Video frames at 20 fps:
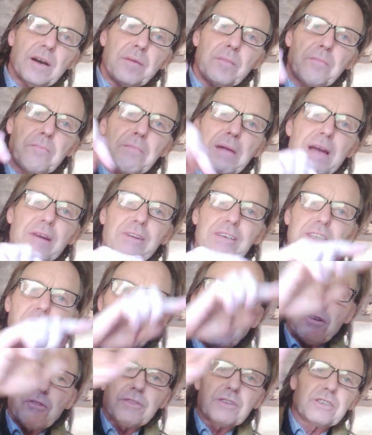Mary
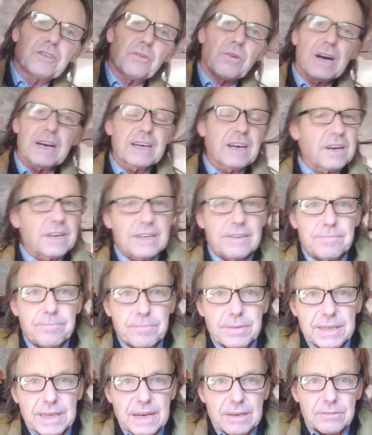Docketal, I can't even
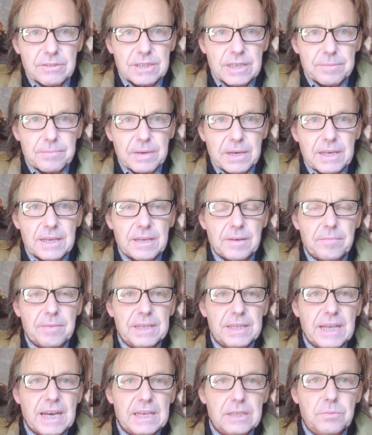pronounce it, but I
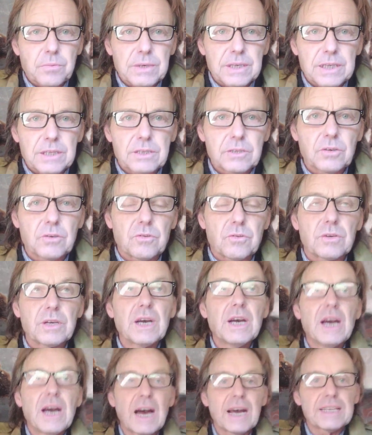mean that's what it's called,
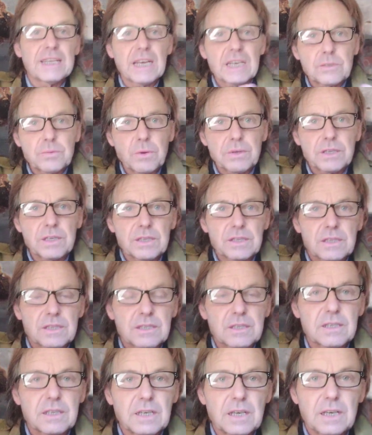and that's what
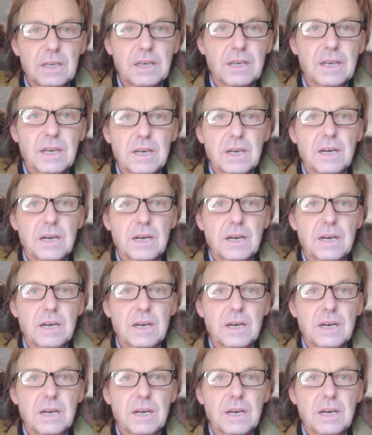the